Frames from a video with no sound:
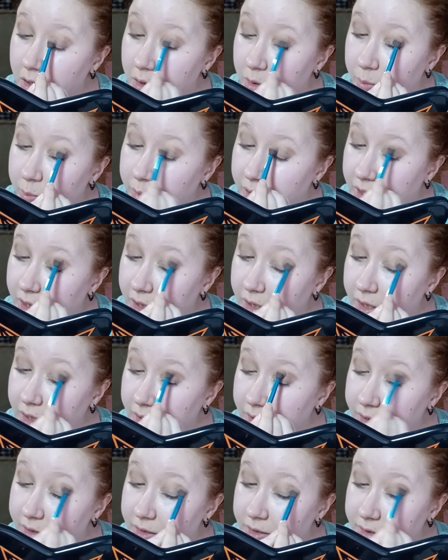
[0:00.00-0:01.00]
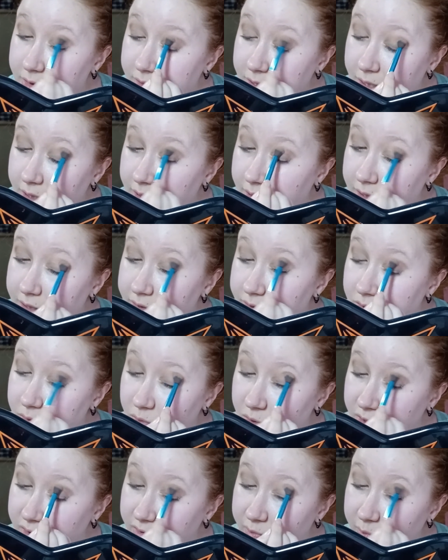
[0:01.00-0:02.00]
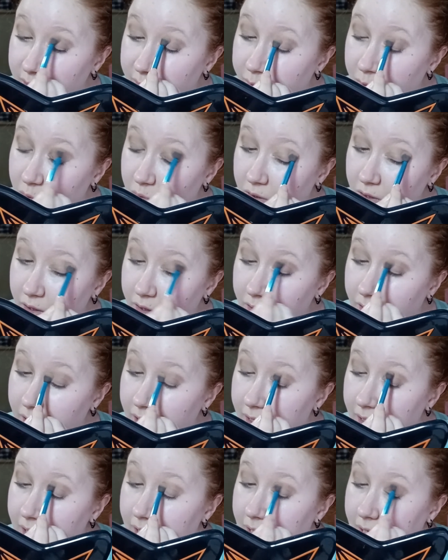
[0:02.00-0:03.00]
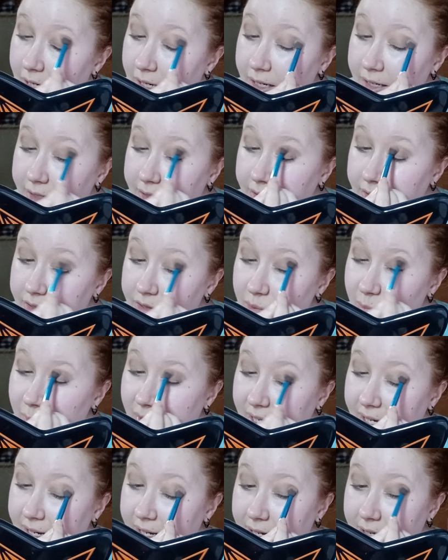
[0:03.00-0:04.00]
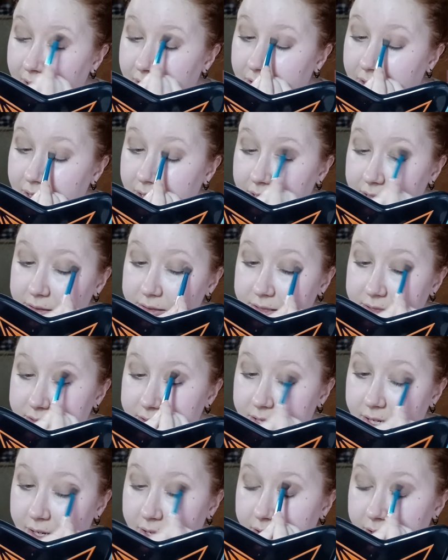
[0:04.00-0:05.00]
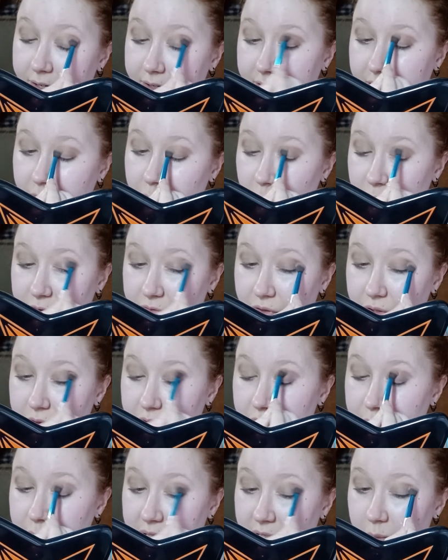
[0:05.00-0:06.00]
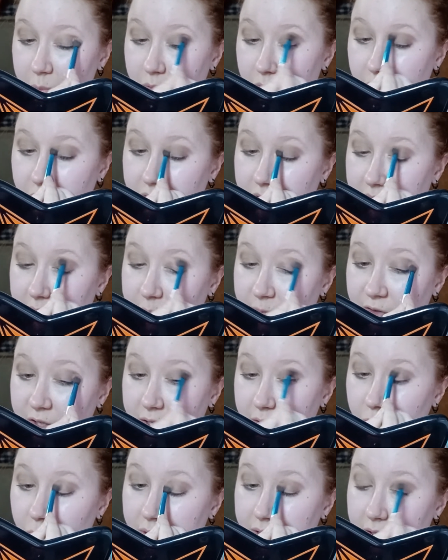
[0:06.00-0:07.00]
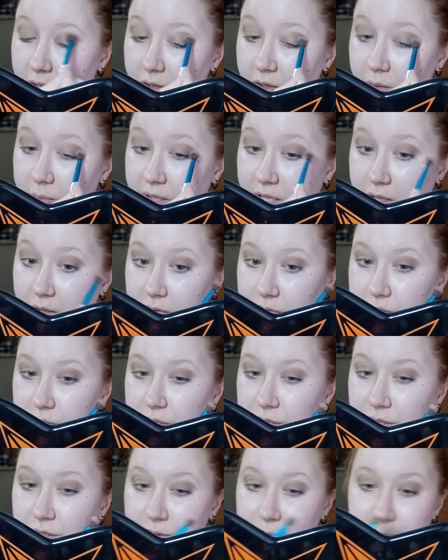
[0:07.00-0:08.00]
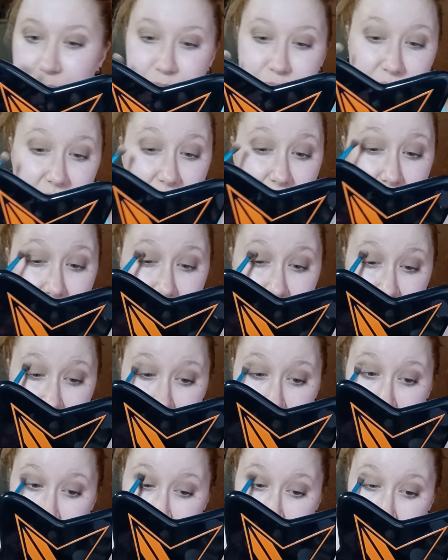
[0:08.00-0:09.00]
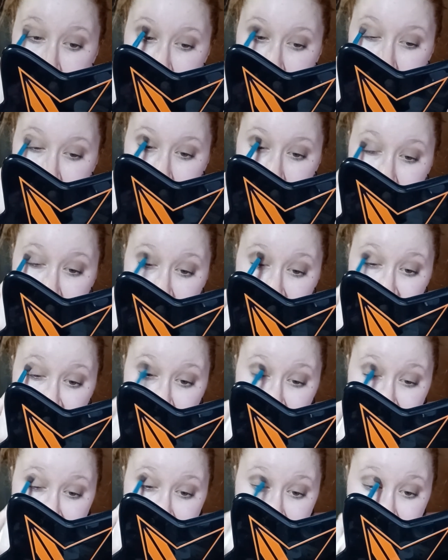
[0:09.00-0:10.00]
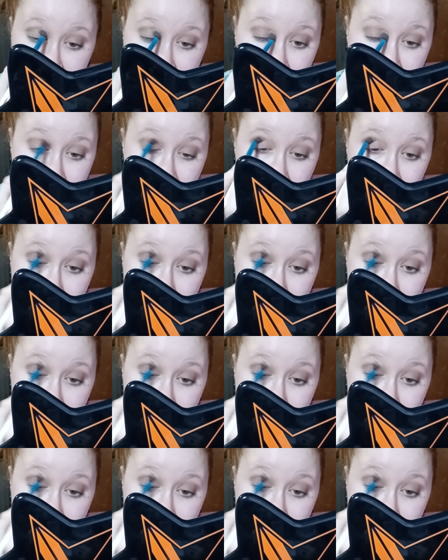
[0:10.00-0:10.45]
because it is one of my more high-end palettes, and I'm one of those people that I'm very weird about using things that are expensive